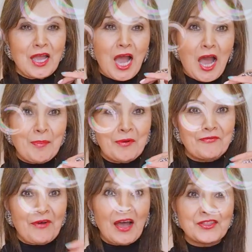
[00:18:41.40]
Abba
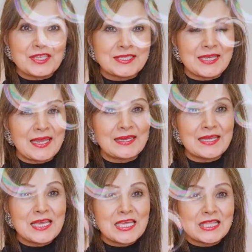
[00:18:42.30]
Father said,
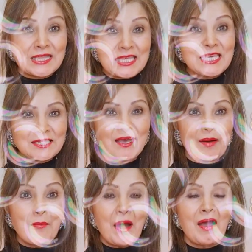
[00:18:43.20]
these are
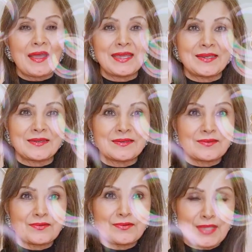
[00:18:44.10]
mine.
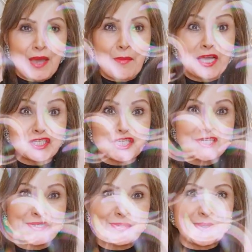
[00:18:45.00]
They are my
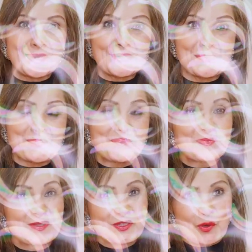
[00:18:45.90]
children.
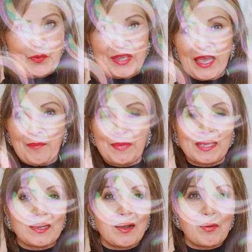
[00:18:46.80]
So we have
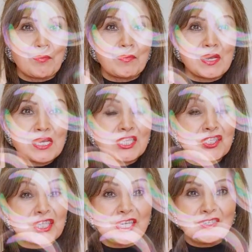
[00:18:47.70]
become
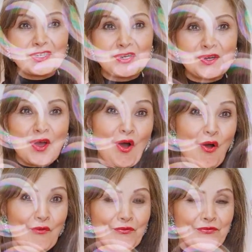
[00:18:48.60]
children
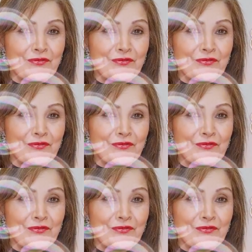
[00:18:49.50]
of